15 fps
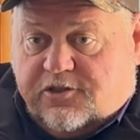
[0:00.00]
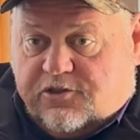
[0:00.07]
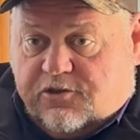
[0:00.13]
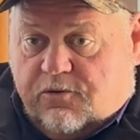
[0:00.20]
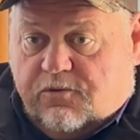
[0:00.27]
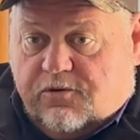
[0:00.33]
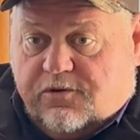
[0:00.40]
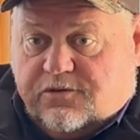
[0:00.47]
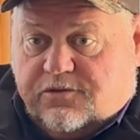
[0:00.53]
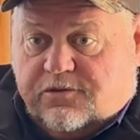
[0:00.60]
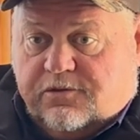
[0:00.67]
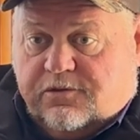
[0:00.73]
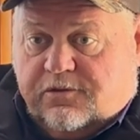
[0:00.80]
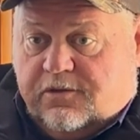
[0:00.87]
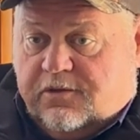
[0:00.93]

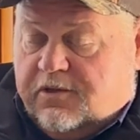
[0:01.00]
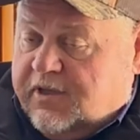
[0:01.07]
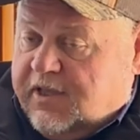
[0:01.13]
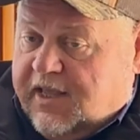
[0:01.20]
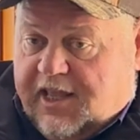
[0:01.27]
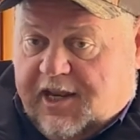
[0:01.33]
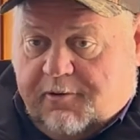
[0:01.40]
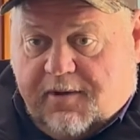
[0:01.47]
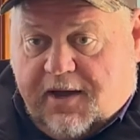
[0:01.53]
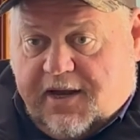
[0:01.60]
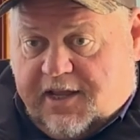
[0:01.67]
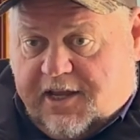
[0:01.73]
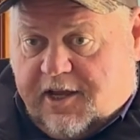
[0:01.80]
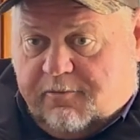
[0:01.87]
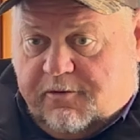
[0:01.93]
stores,
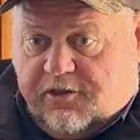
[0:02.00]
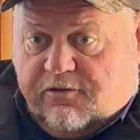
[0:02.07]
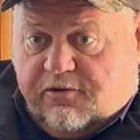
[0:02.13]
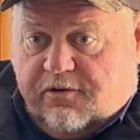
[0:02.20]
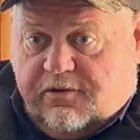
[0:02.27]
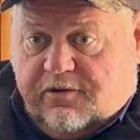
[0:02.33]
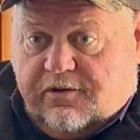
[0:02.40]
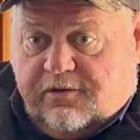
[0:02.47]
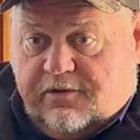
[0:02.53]
anybody coming through